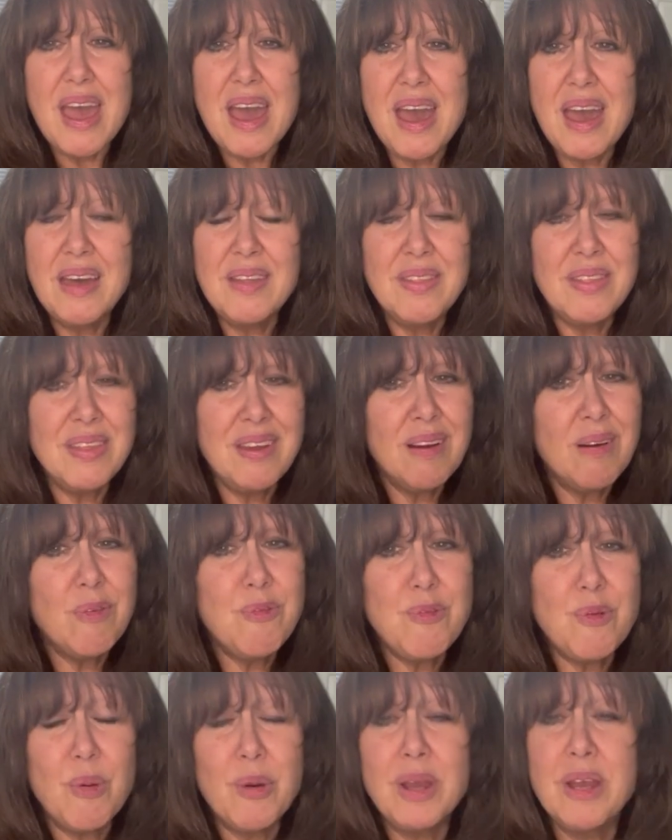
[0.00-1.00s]
and
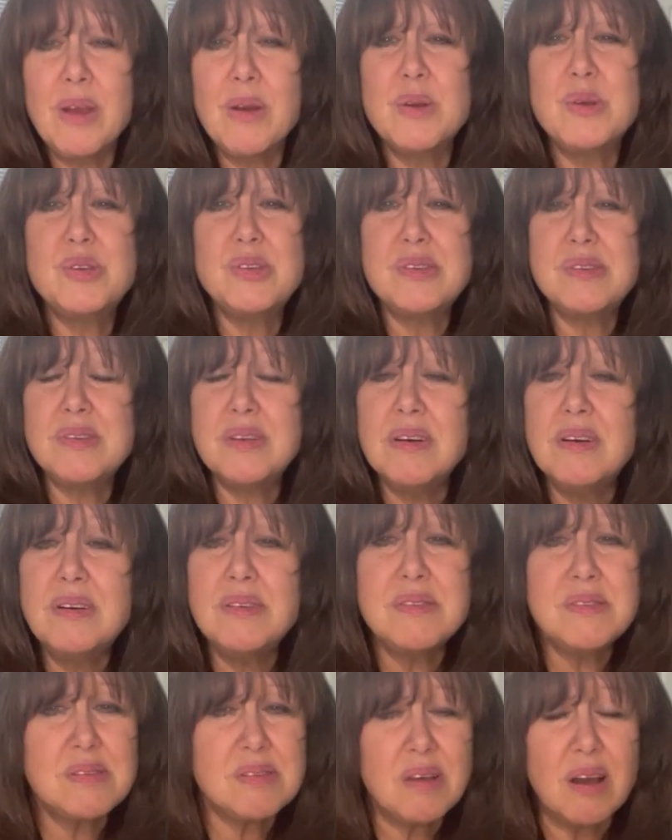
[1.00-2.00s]
therefore you're still
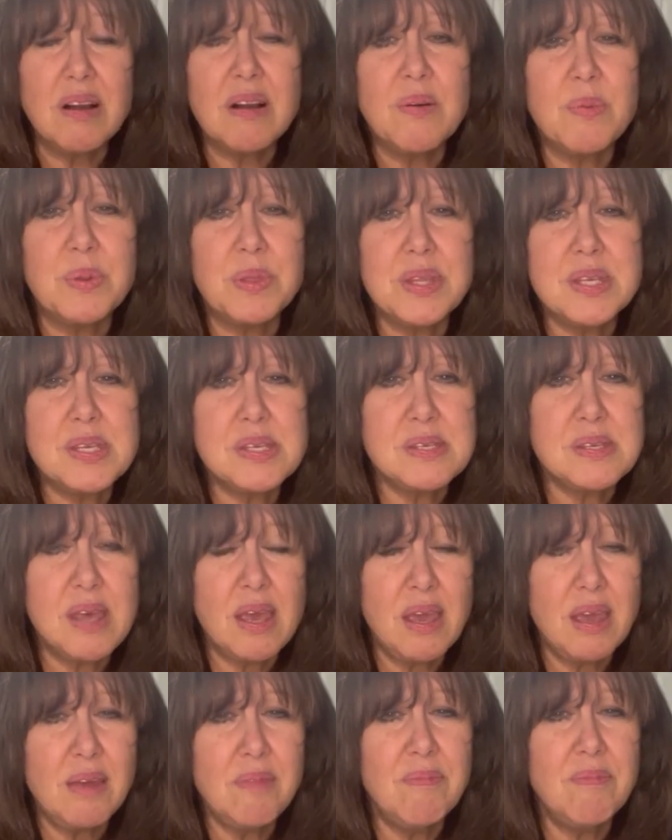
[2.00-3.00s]
stuck with the
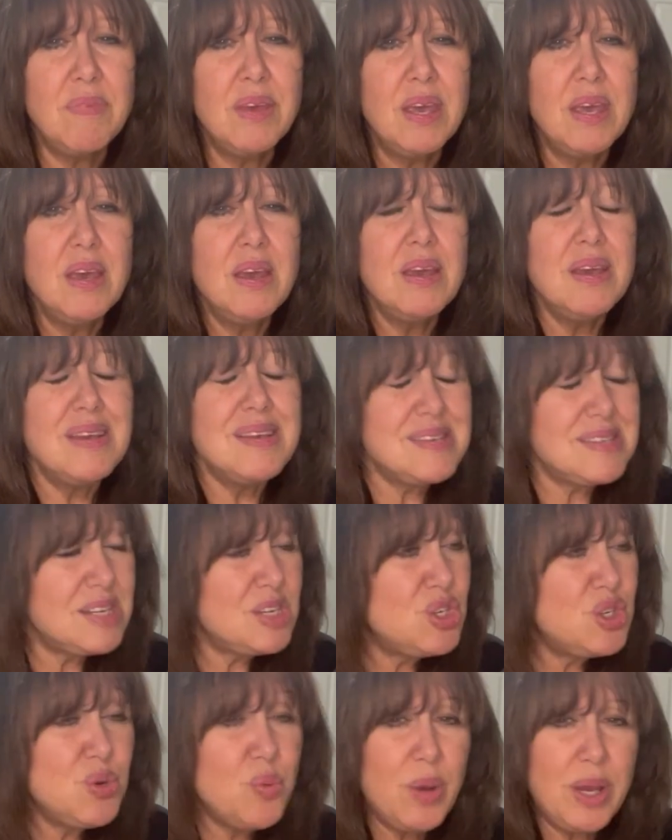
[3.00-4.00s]
same
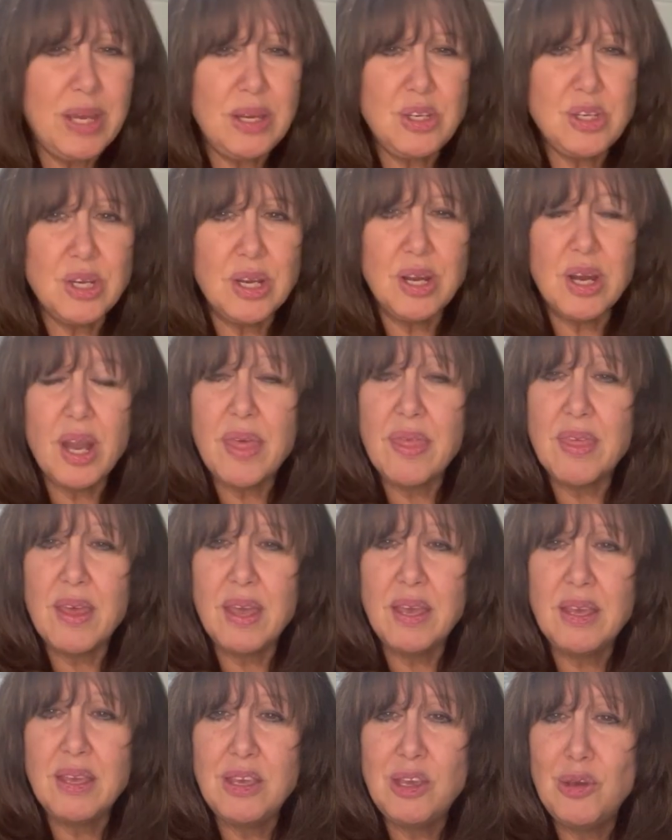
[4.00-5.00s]
situation
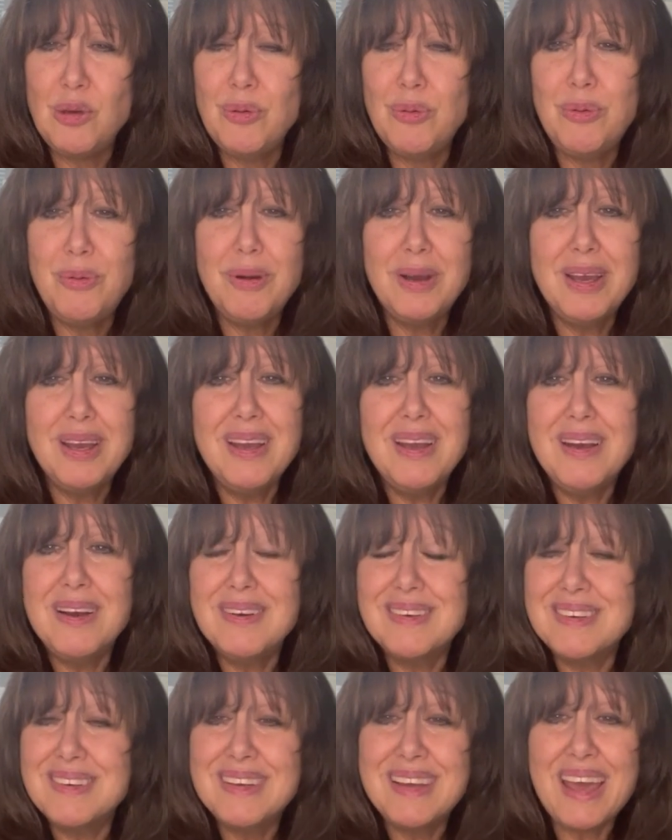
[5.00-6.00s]
that you
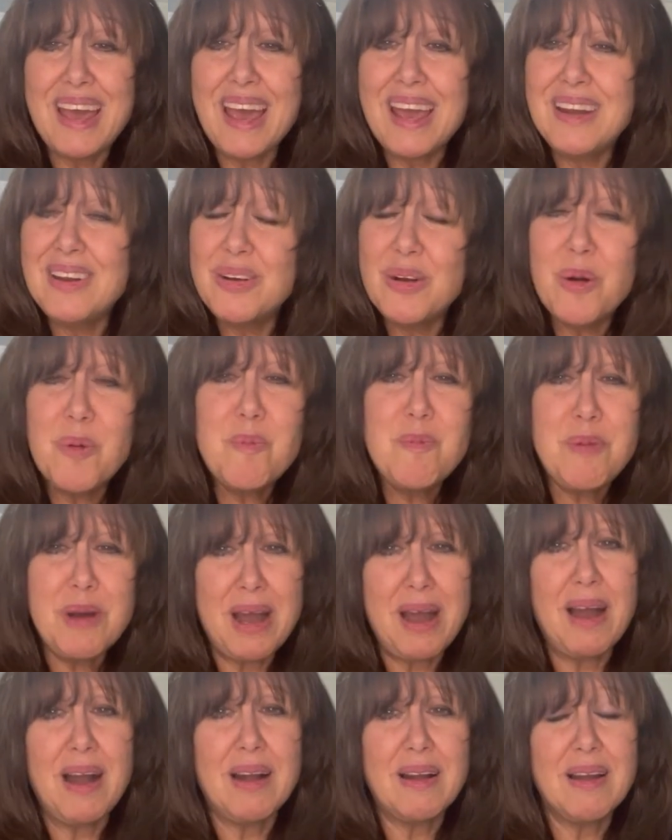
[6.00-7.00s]
can't go
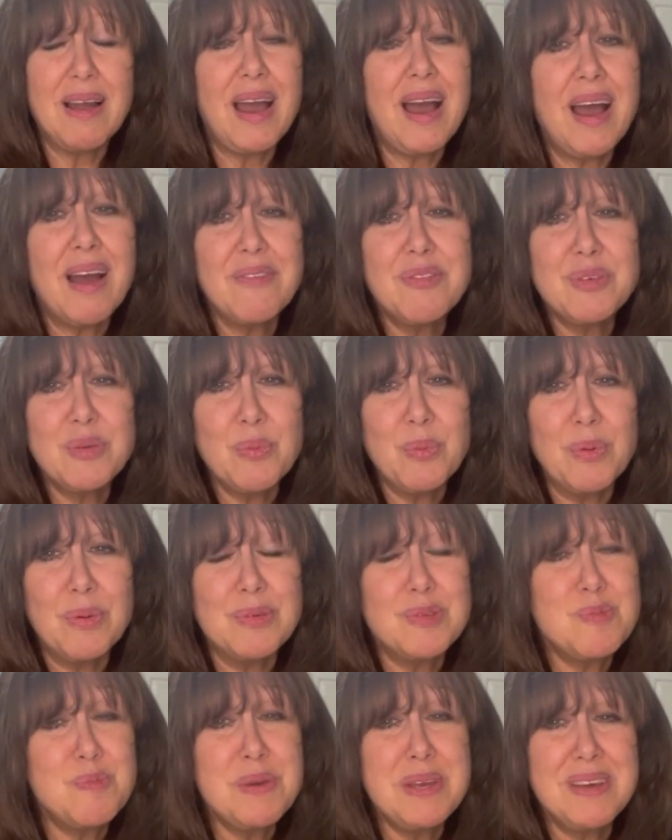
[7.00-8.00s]
back
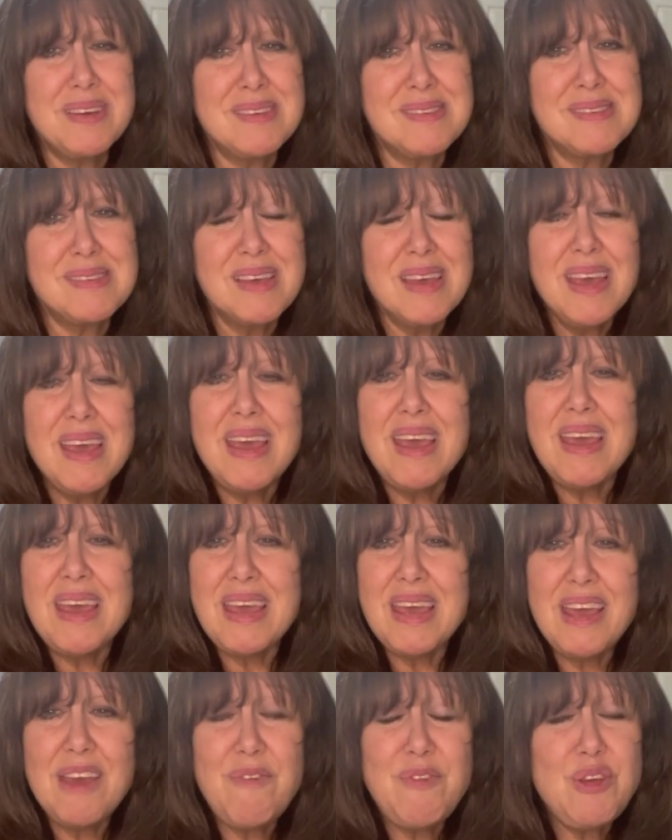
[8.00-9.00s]
afterwards, because
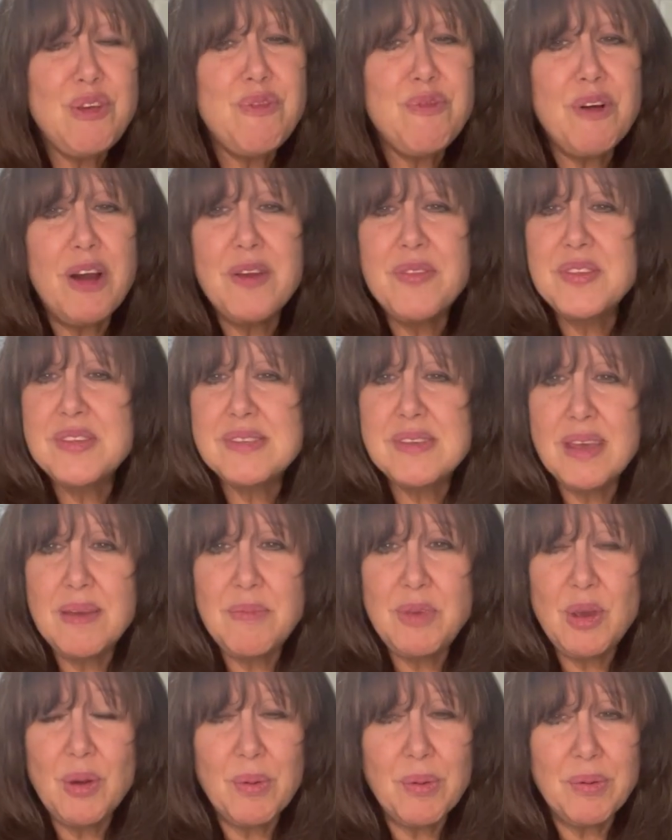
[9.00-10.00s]
if you find the
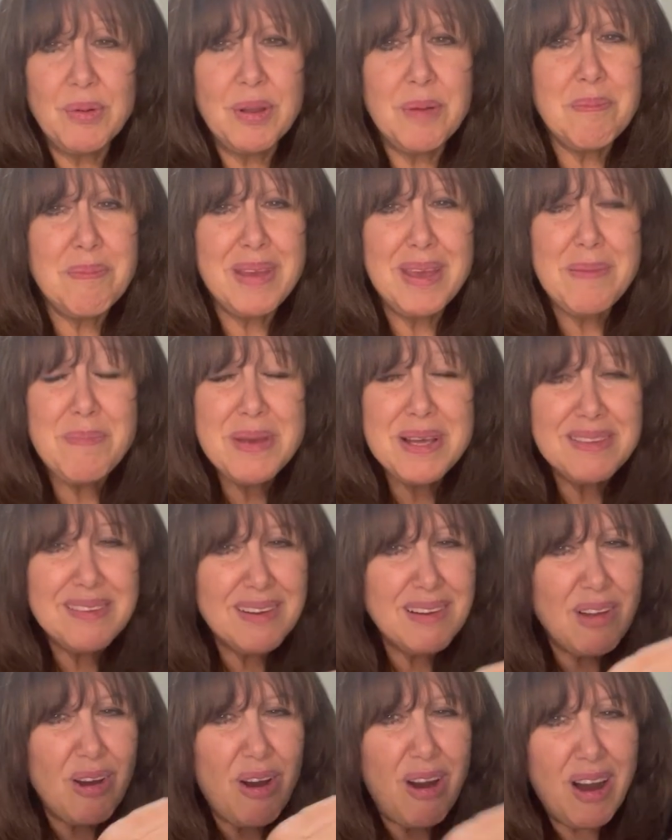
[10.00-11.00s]
same yarn, it may be a
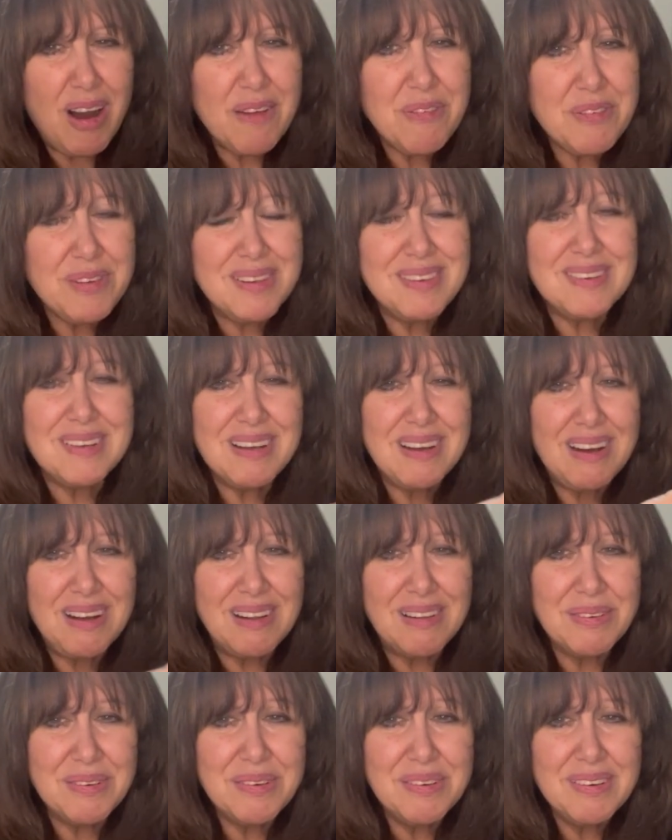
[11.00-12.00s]
little off in
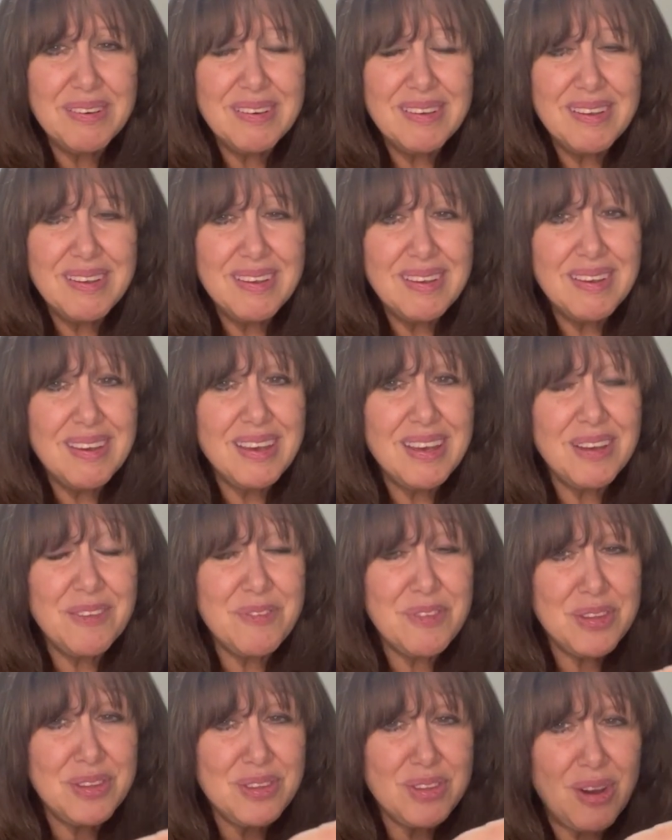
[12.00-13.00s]
color
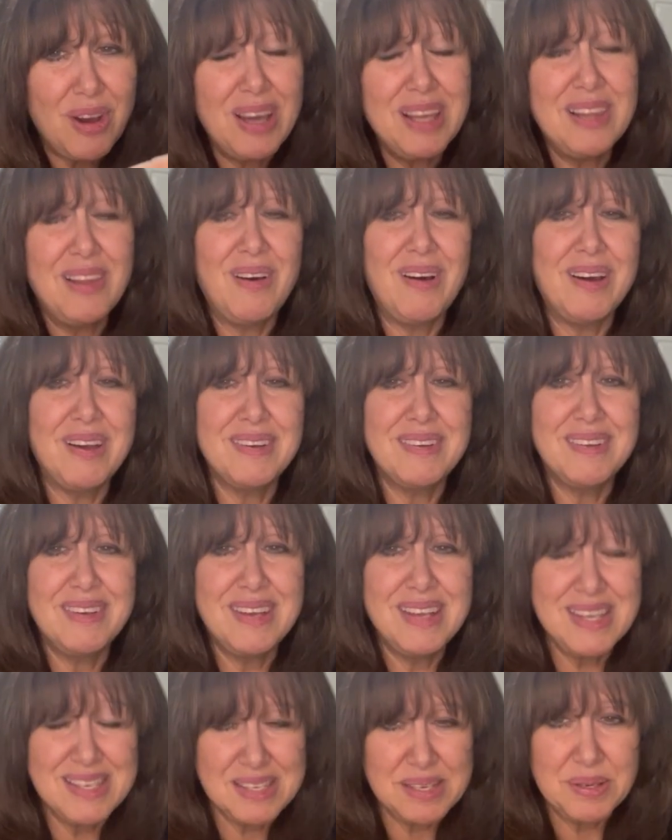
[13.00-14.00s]
if the dye lot
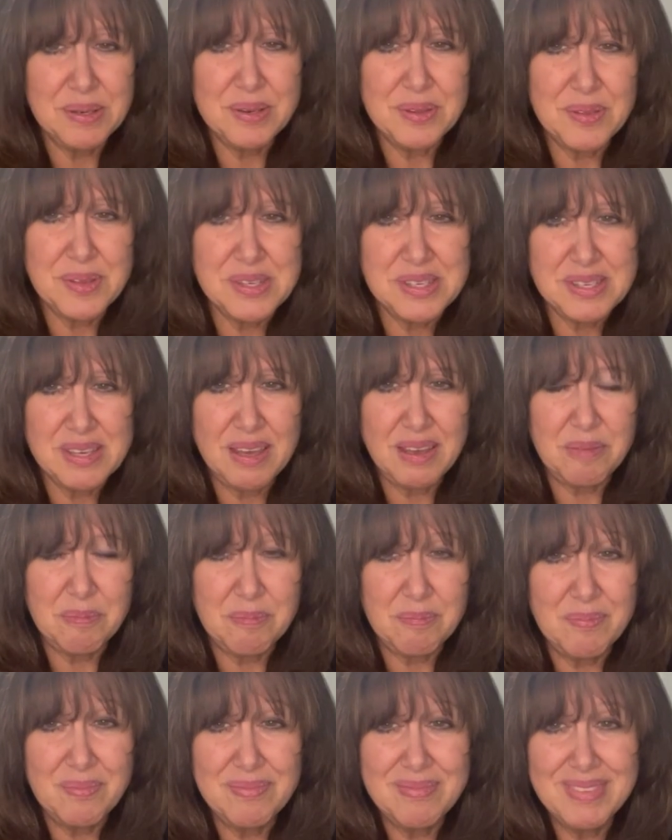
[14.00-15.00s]
isn't the same.